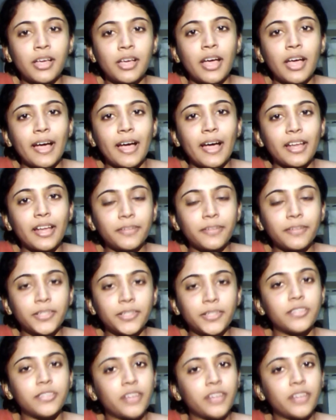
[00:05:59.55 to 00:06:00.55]
And after
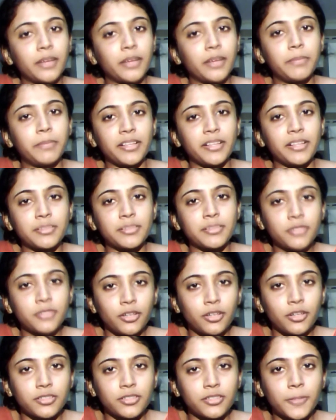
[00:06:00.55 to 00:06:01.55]
that, try playing some
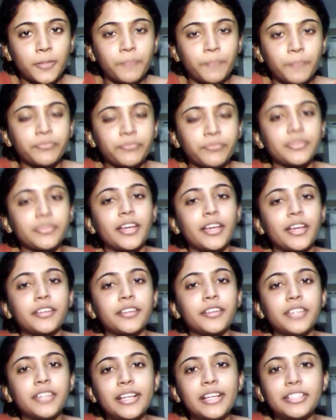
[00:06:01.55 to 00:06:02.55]
songs. Now,
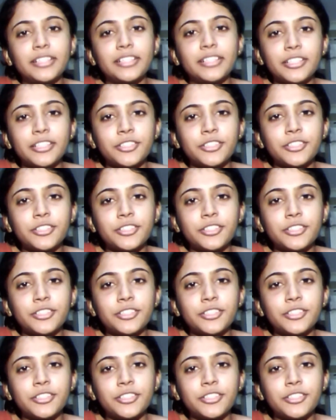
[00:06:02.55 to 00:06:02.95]
today I'll teach